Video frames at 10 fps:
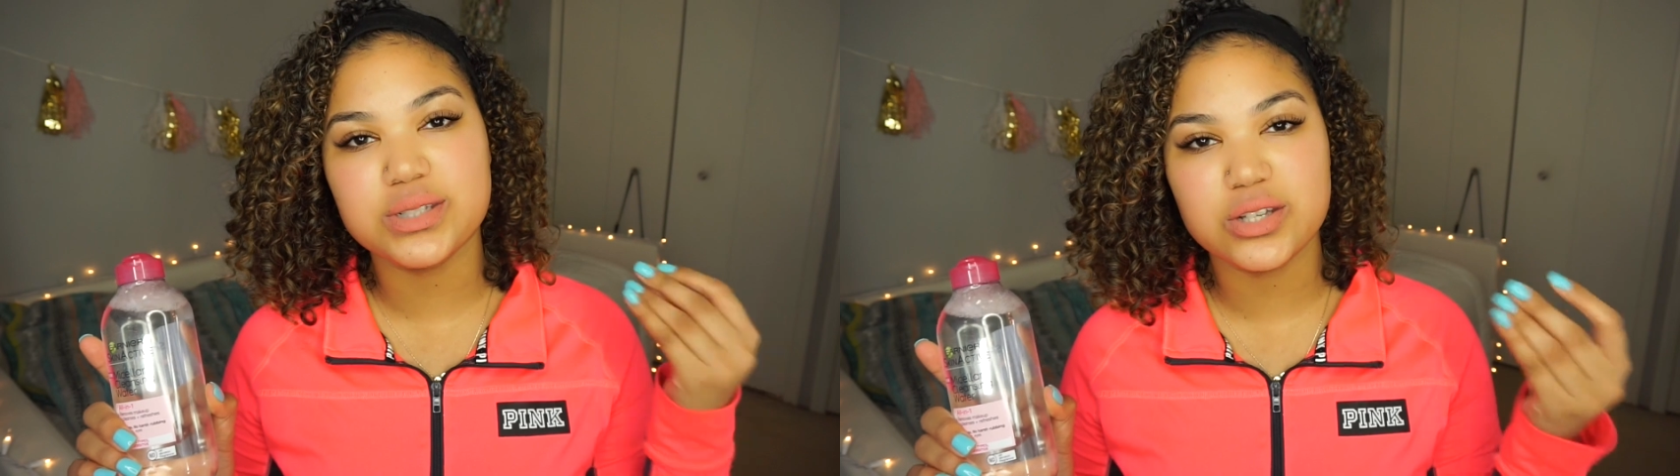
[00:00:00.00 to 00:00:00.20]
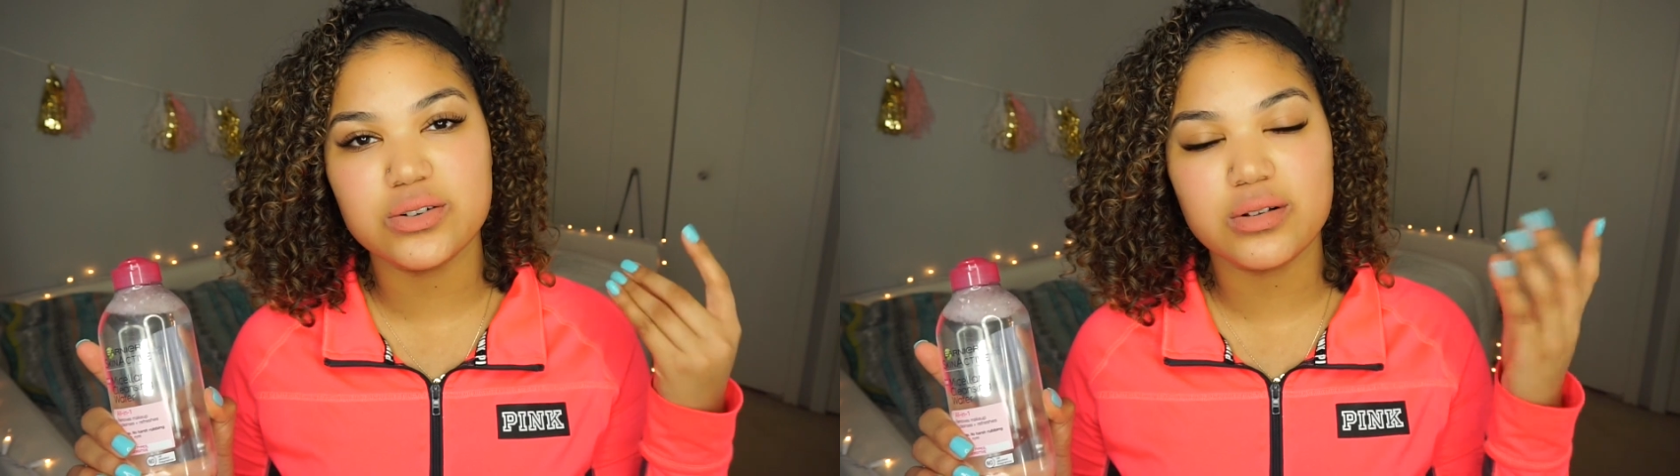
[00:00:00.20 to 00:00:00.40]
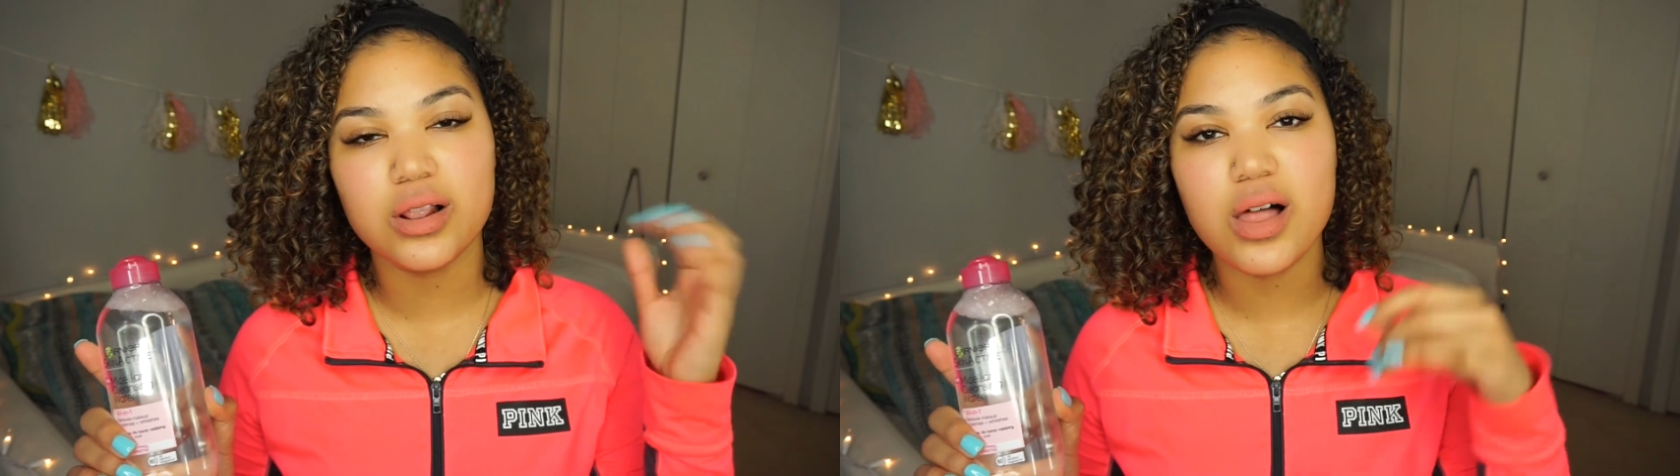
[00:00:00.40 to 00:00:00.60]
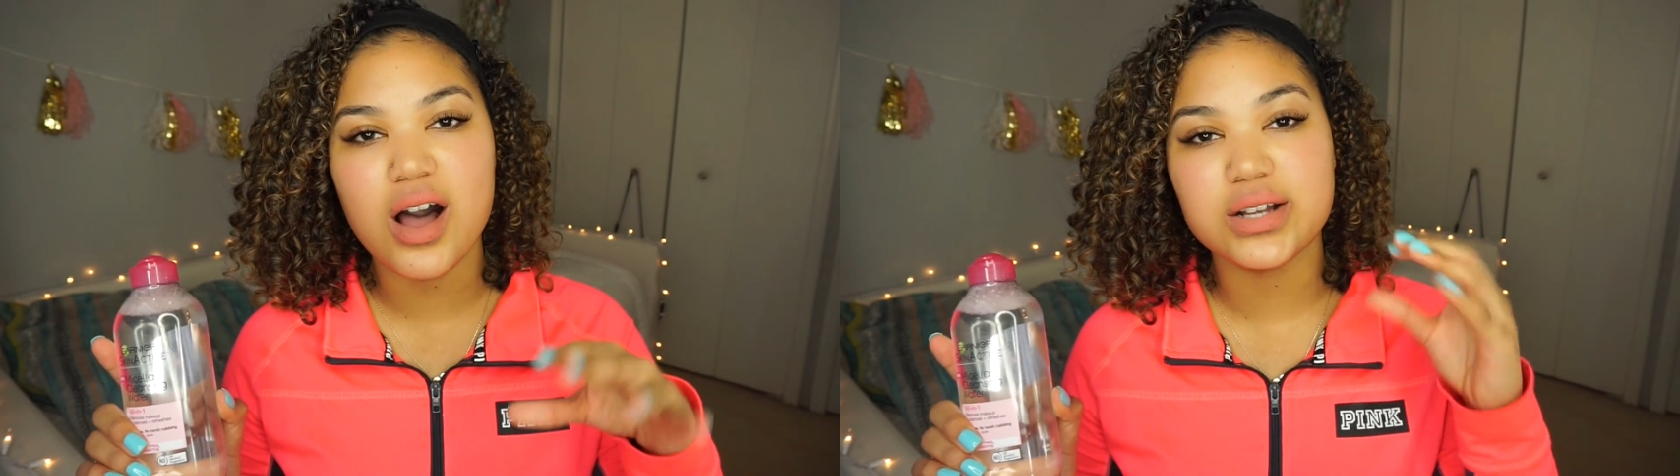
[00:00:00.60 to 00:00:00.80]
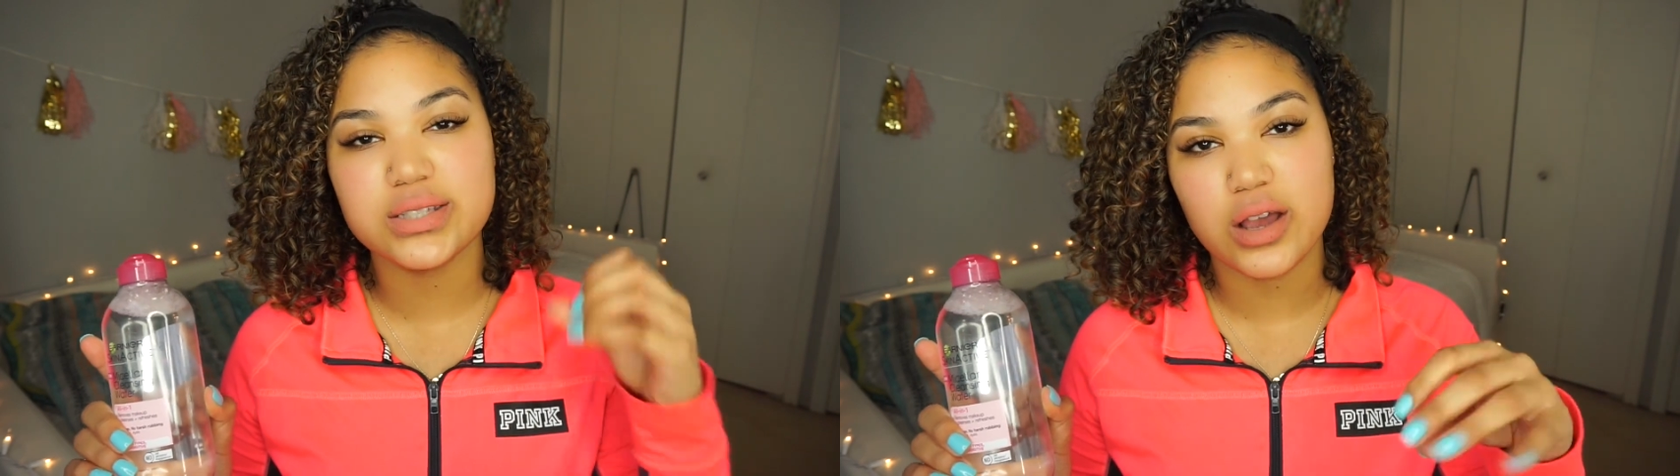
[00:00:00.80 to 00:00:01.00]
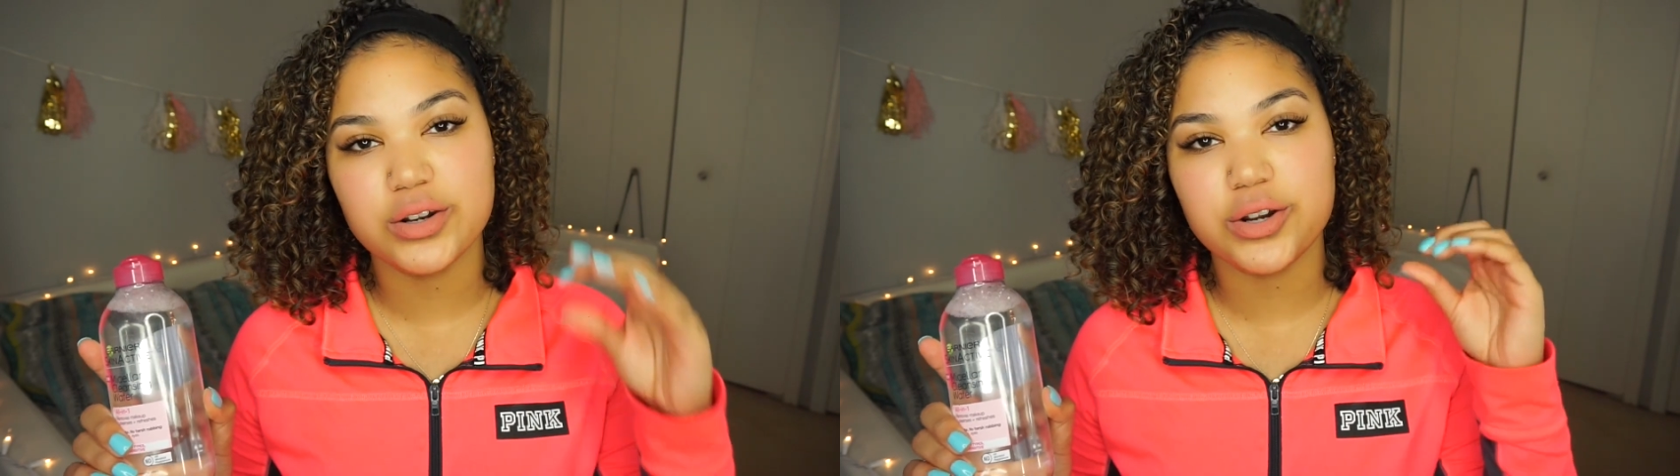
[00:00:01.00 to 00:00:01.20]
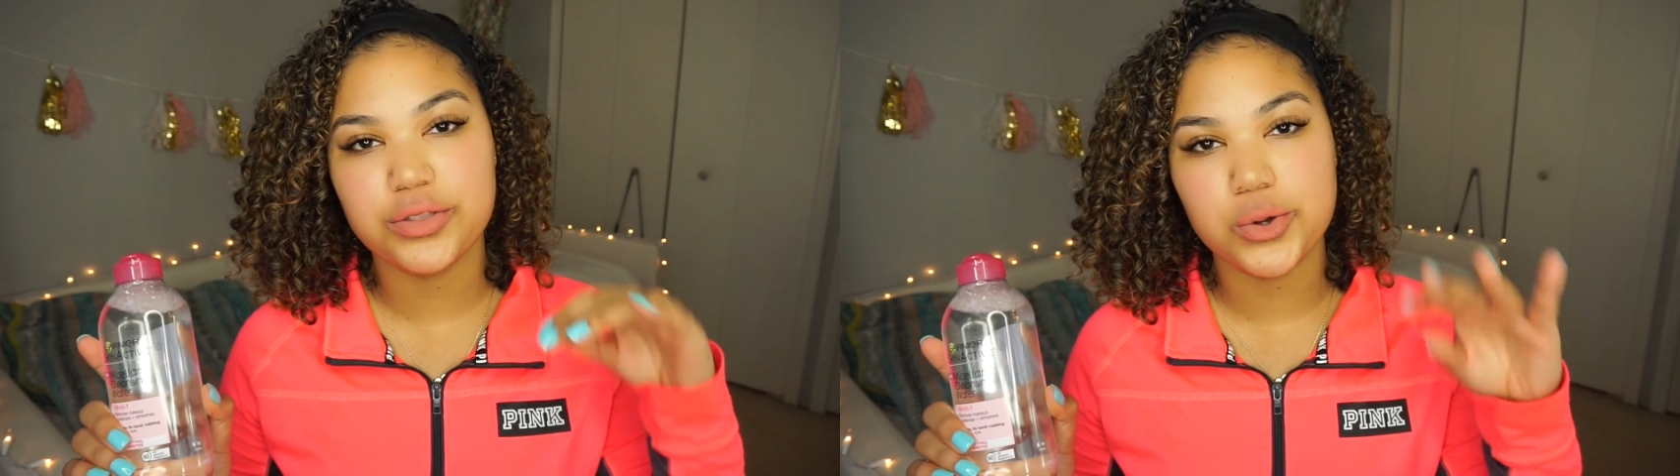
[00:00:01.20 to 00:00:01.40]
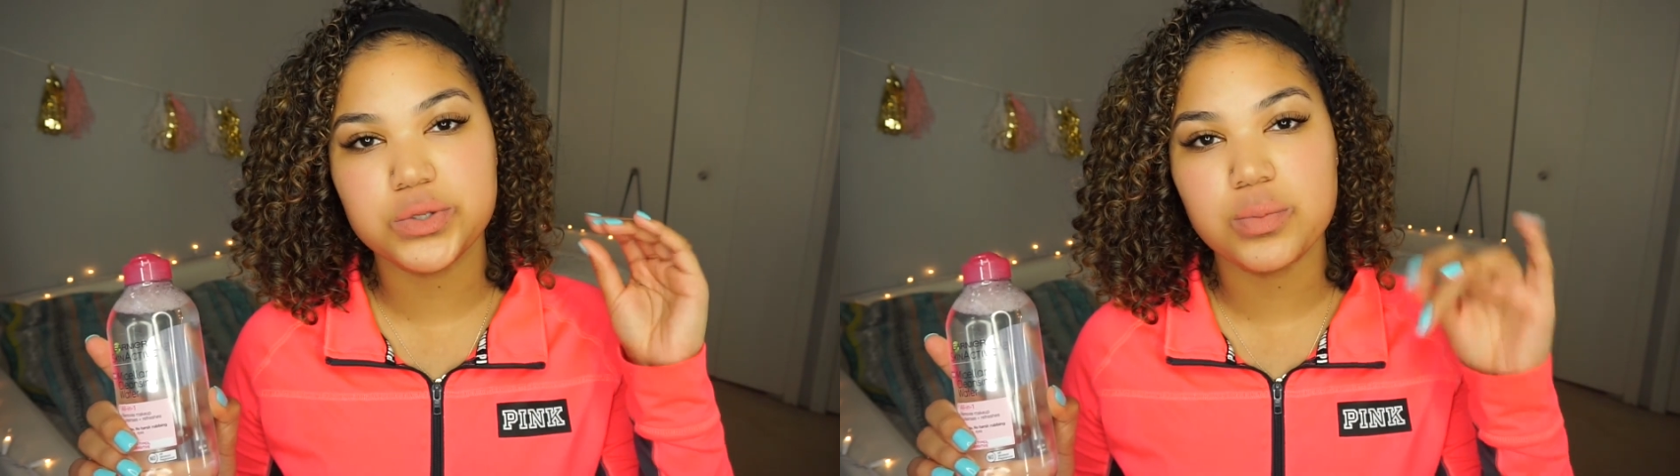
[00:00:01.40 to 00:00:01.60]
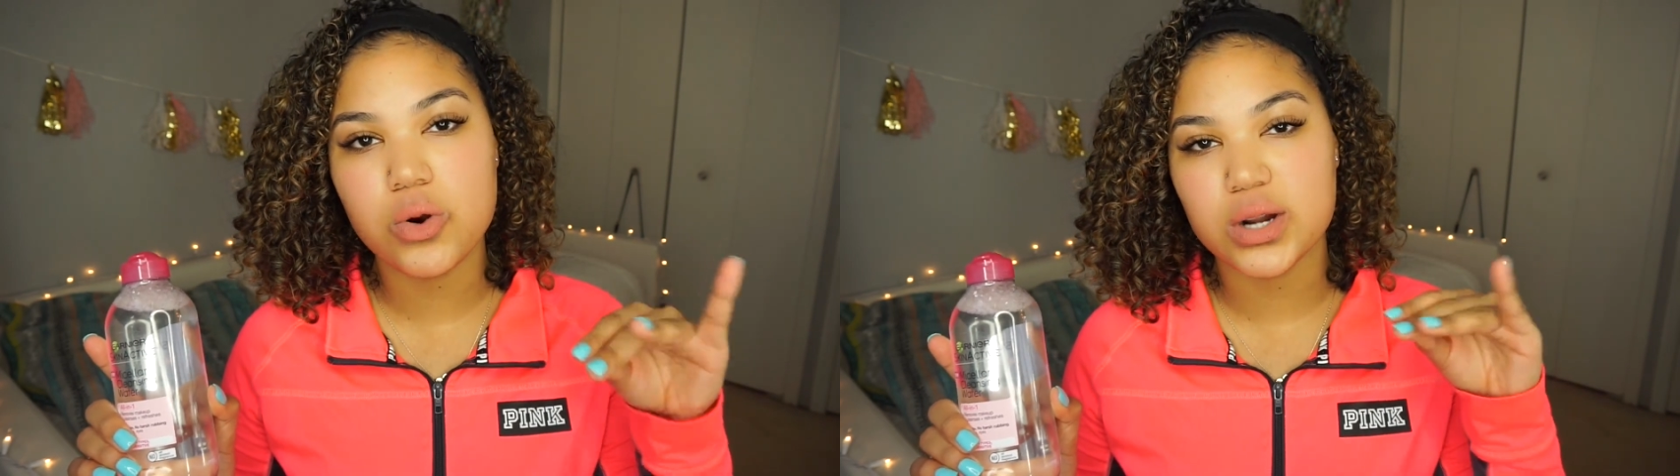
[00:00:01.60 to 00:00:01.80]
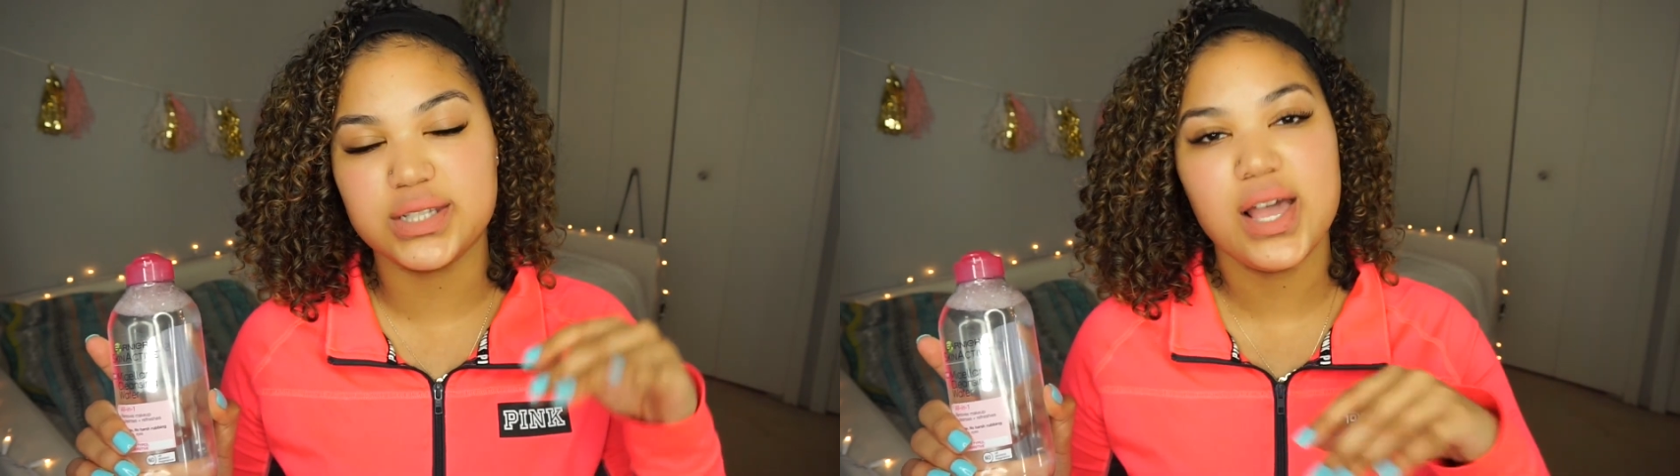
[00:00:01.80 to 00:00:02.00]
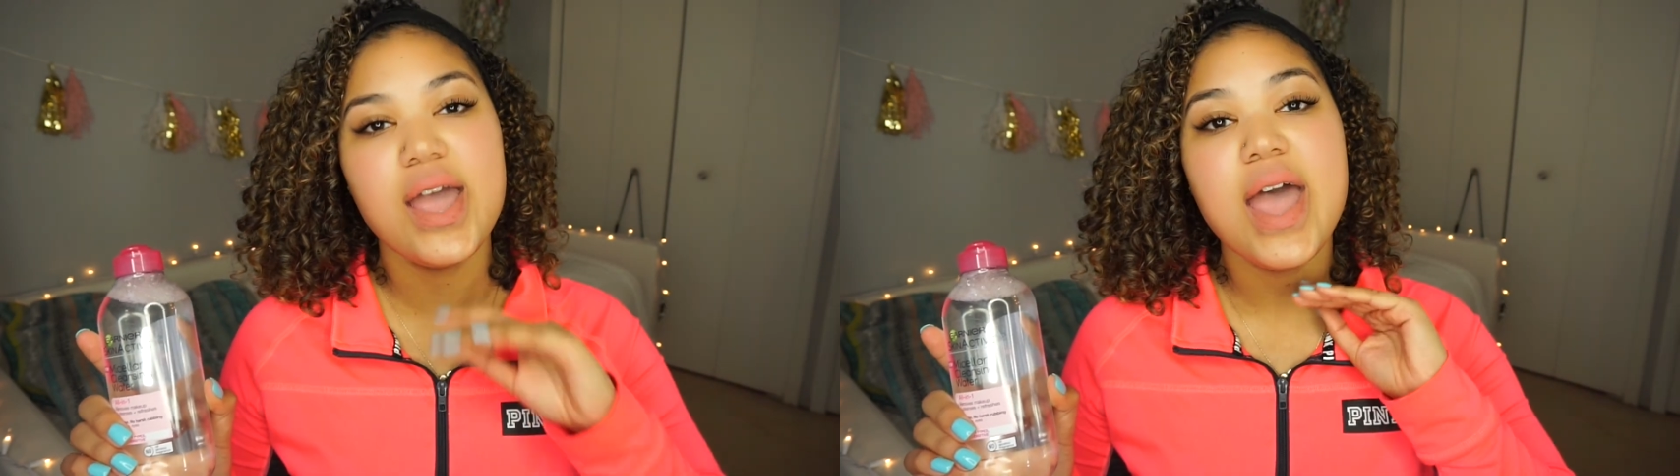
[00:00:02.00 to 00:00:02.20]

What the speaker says: still clogged under those pores,